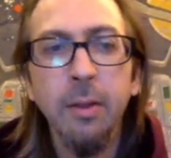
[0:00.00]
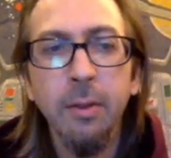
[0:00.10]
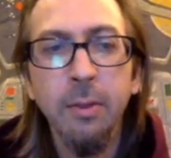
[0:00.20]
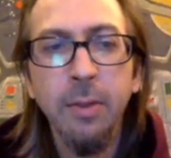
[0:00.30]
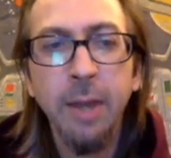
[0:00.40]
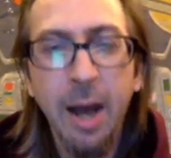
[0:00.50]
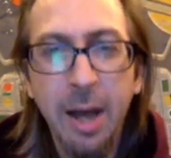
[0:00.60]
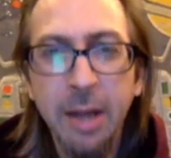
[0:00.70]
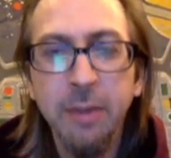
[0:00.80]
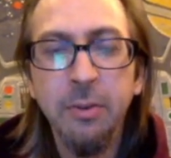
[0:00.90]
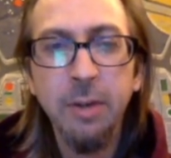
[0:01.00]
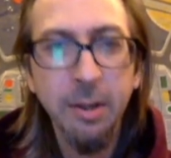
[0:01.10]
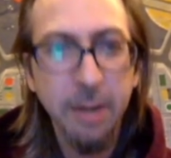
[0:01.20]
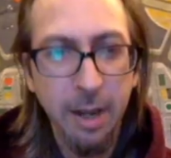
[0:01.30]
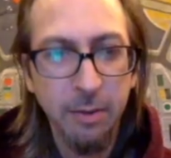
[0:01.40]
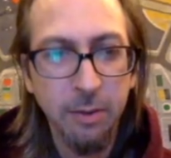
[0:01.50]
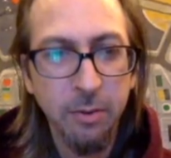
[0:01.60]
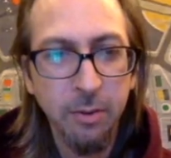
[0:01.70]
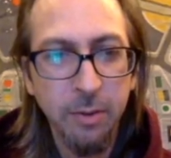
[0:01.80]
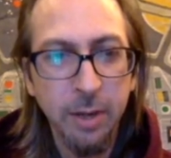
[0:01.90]
The highest index
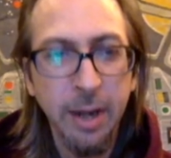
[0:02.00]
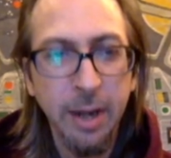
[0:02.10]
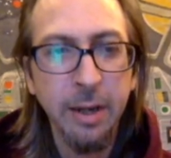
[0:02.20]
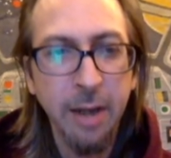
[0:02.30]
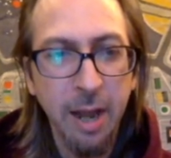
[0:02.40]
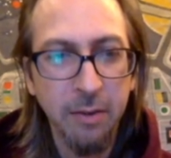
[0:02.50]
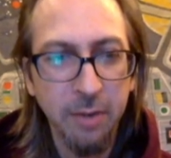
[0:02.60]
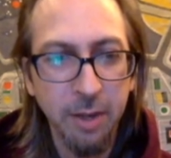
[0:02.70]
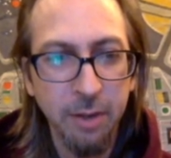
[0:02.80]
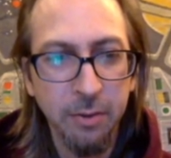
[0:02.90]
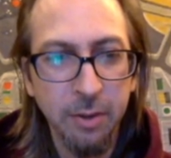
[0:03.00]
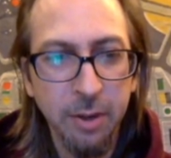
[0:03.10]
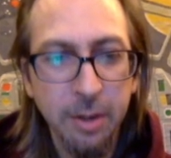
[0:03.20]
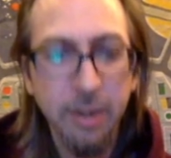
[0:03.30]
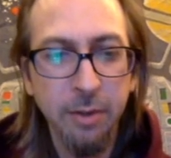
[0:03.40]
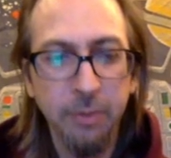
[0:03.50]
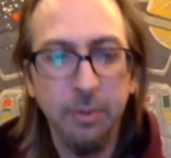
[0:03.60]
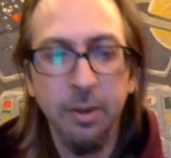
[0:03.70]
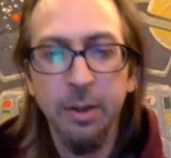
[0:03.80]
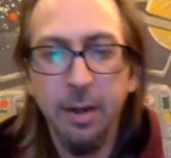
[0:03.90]
that I can access is
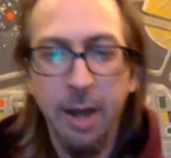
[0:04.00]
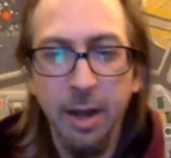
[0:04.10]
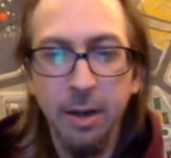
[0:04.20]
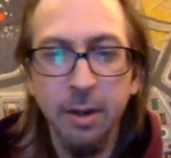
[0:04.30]
9.